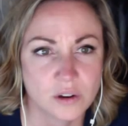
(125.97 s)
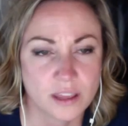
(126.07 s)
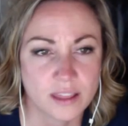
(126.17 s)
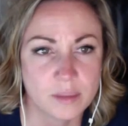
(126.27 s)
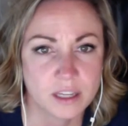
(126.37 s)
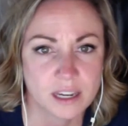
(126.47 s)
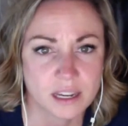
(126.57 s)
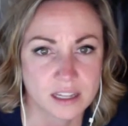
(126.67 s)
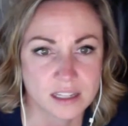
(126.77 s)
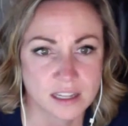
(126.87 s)
let me look at it
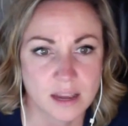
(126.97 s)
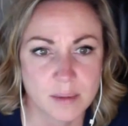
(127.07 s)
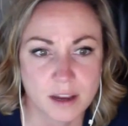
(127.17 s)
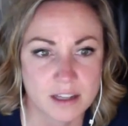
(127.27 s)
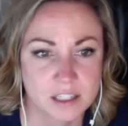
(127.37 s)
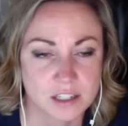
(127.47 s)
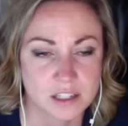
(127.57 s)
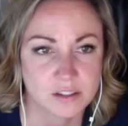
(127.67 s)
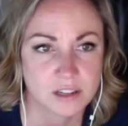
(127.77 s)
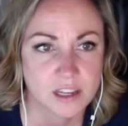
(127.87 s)
again. Emma got 2.
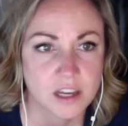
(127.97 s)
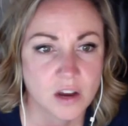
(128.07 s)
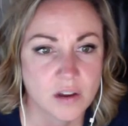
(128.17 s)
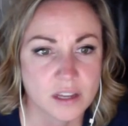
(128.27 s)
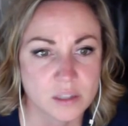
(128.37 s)
Okay, so